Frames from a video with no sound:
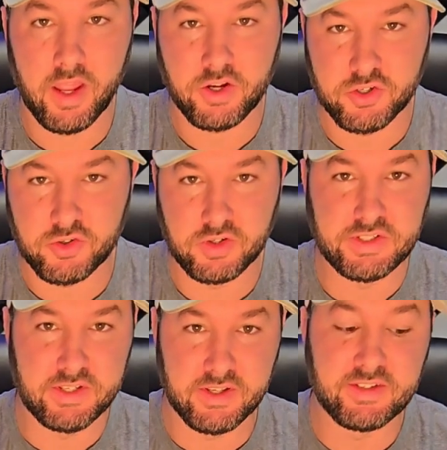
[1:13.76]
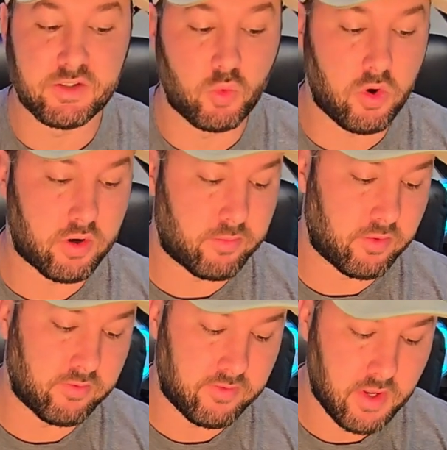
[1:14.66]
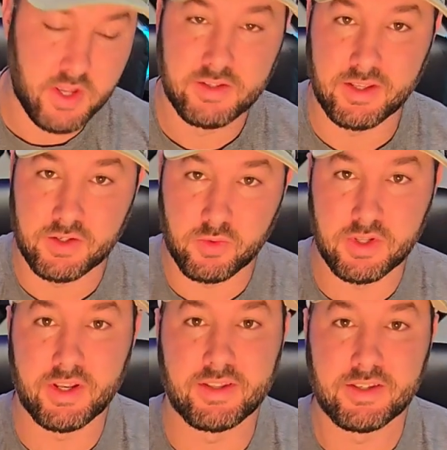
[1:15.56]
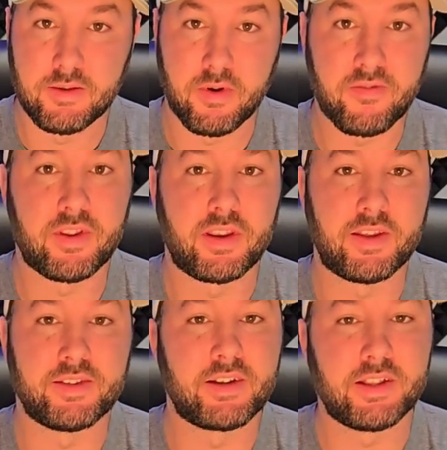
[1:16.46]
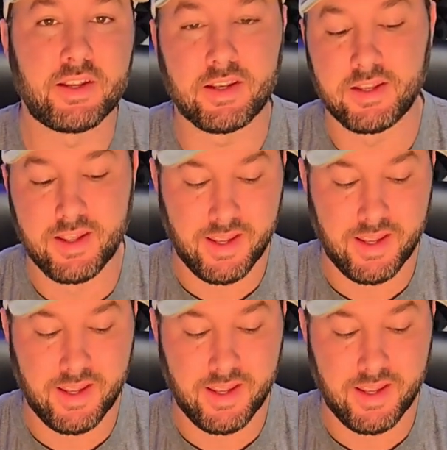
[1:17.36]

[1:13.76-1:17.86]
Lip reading: extra dust and waterproof. So it's really nice to keep everything nice and clean